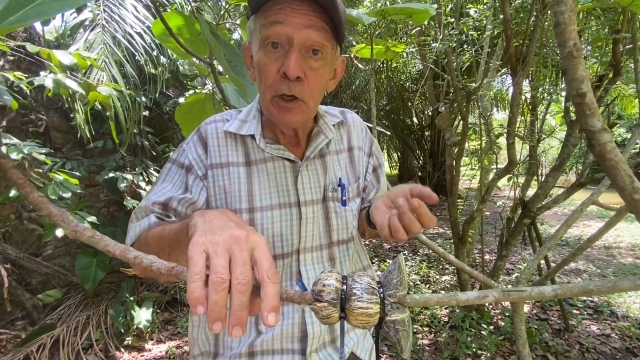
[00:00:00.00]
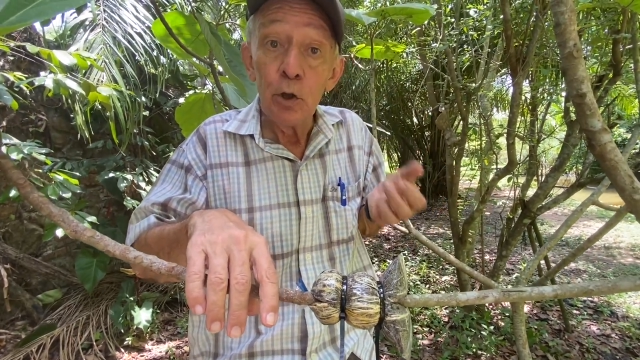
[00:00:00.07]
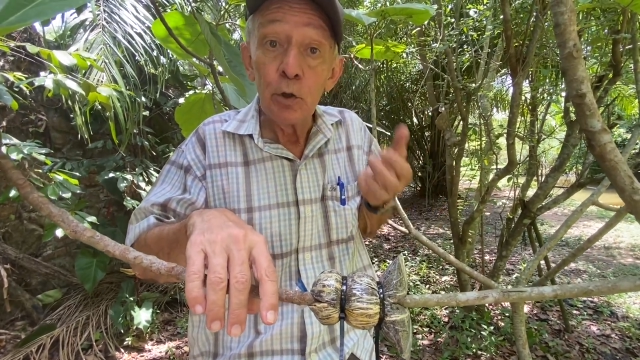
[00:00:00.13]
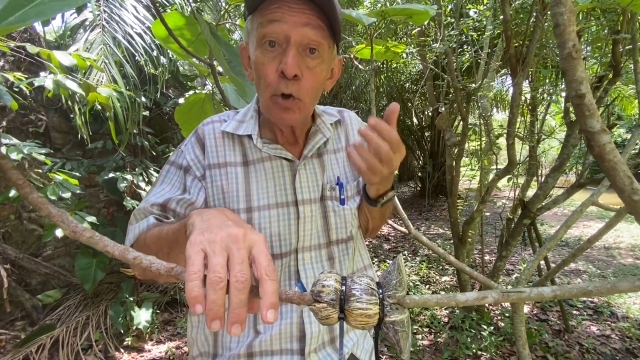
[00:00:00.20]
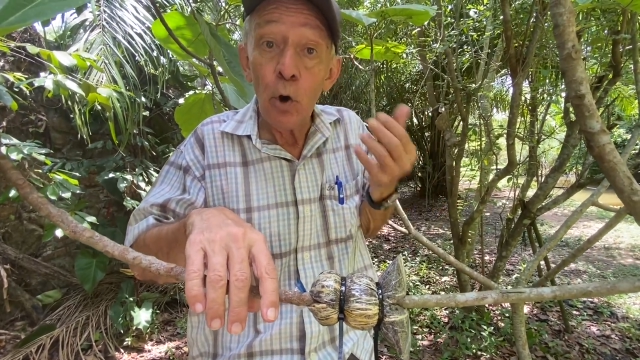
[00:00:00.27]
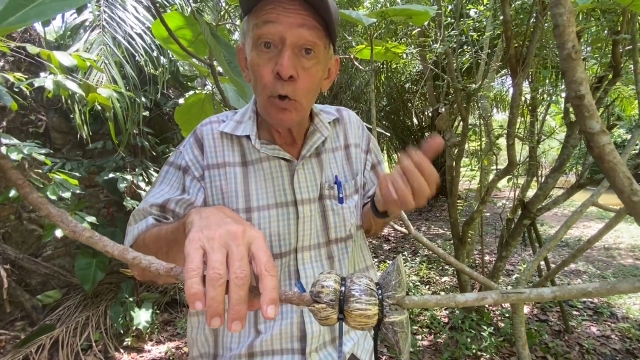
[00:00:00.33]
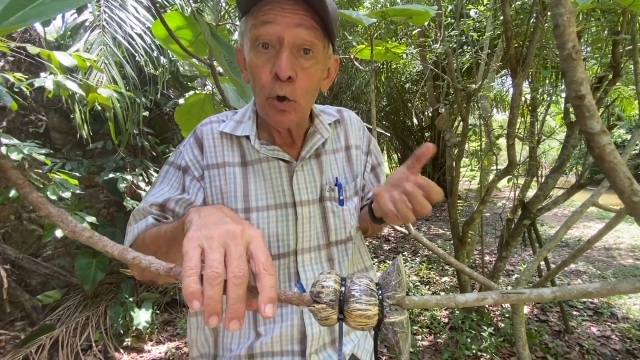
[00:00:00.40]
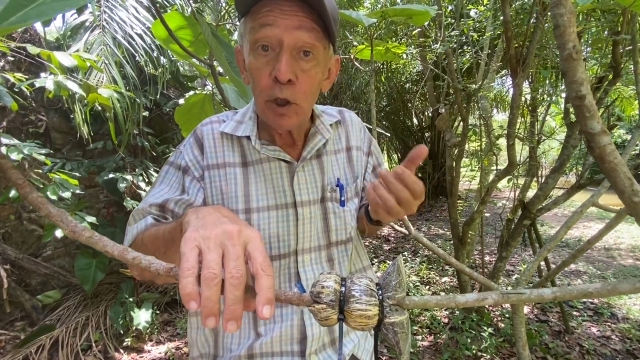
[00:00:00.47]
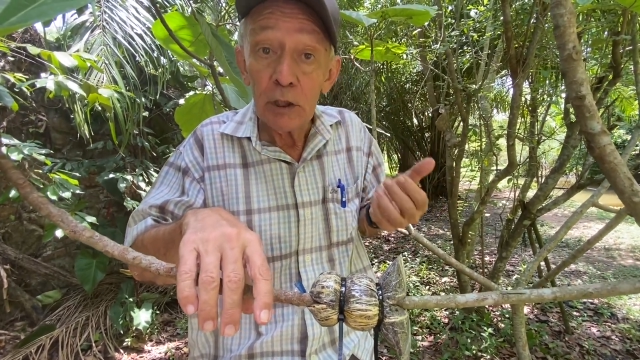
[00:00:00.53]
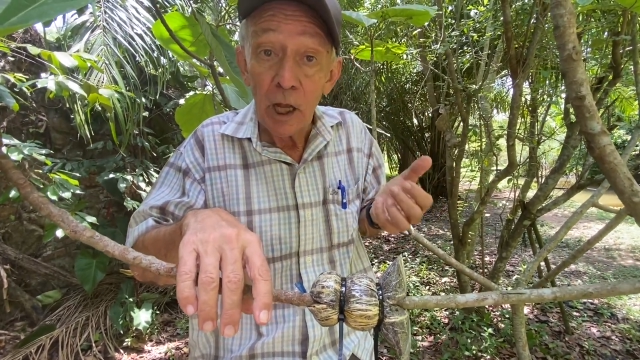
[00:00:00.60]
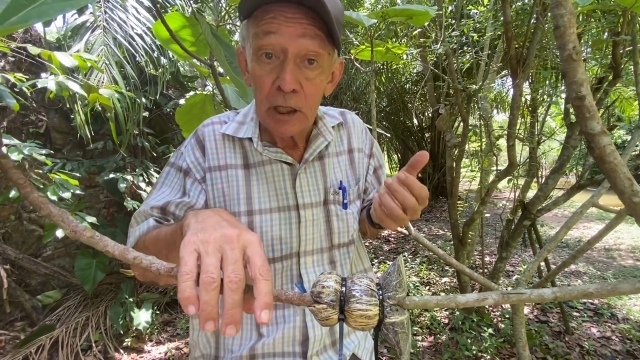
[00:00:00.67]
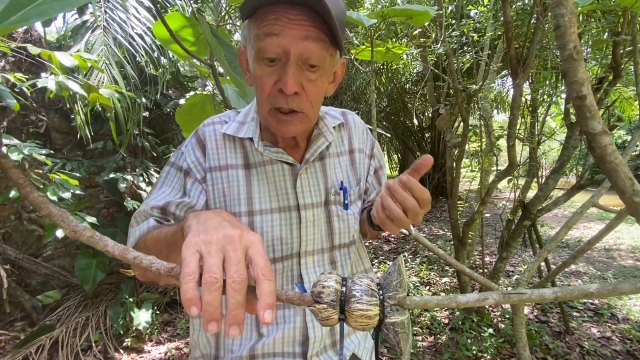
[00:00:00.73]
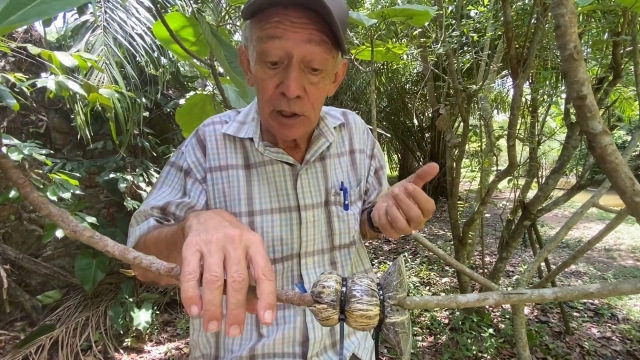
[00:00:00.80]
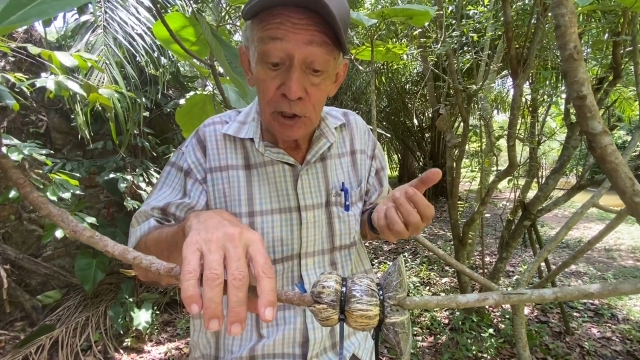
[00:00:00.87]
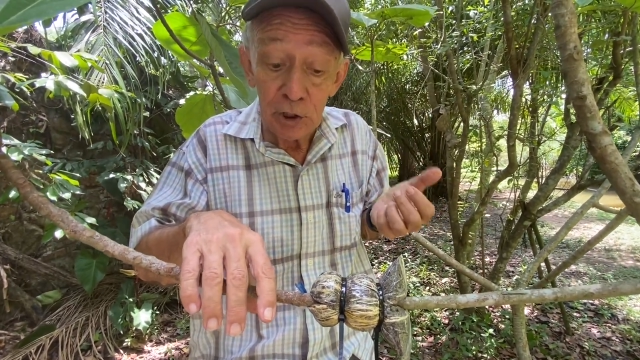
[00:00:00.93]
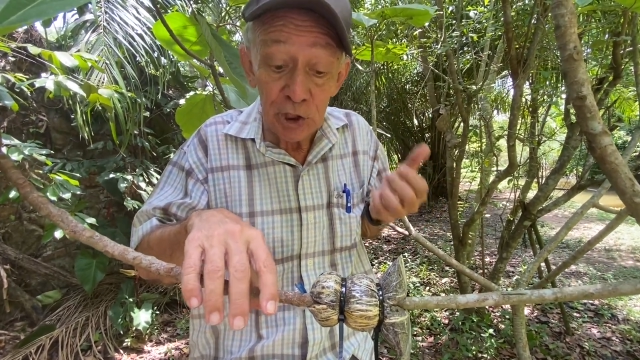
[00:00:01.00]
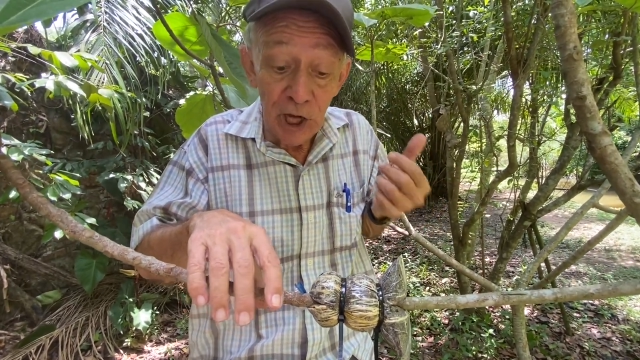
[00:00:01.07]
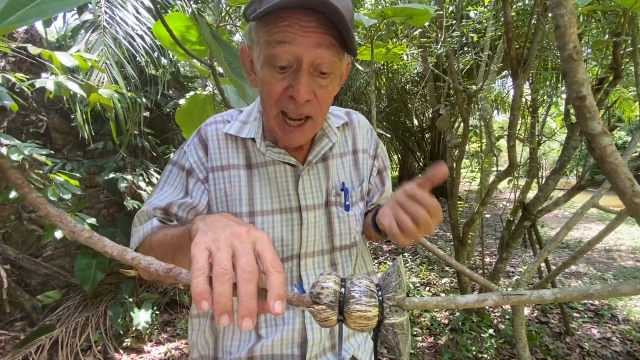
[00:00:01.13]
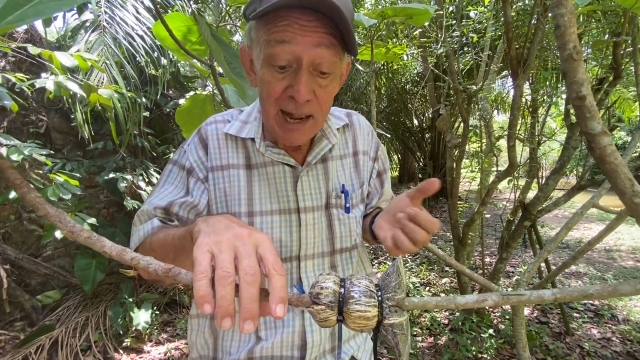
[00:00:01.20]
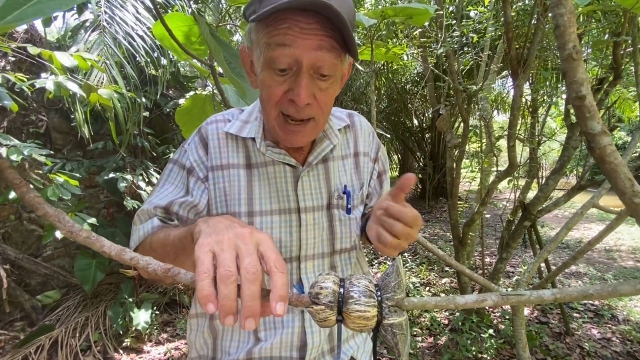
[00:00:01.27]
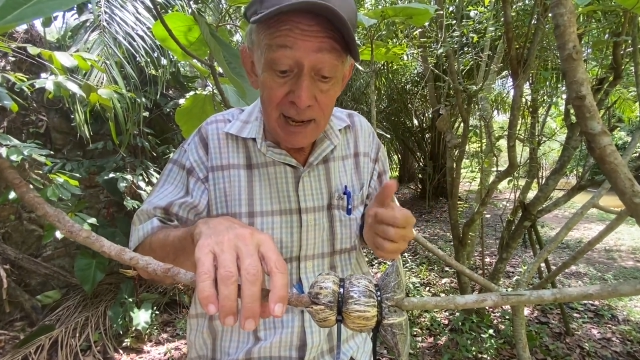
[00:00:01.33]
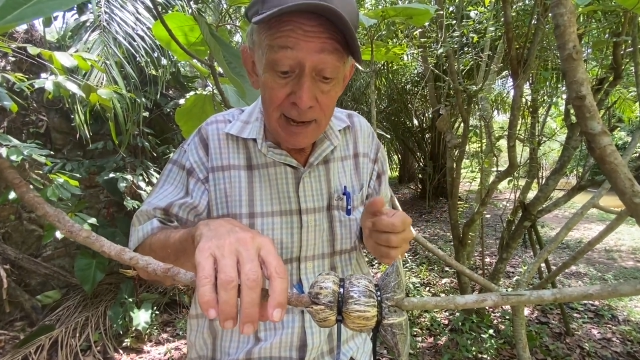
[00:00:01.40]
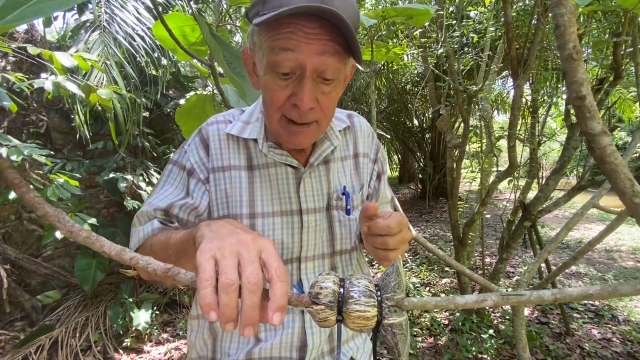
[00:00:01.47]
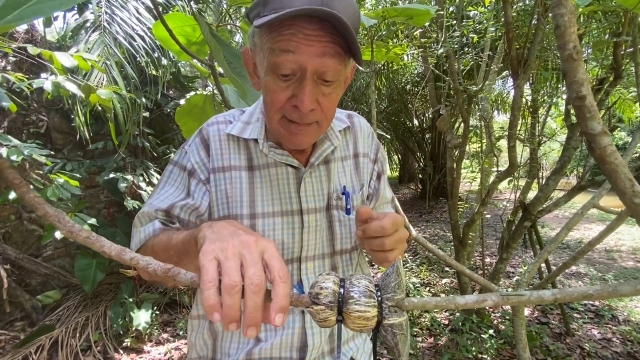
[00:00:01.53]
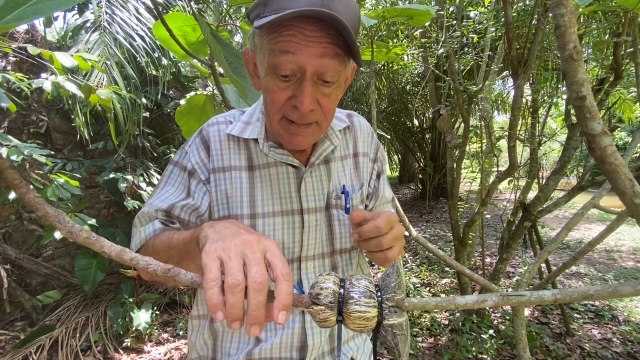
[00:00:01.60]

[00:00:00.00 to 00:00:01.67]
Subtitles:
coconut shell,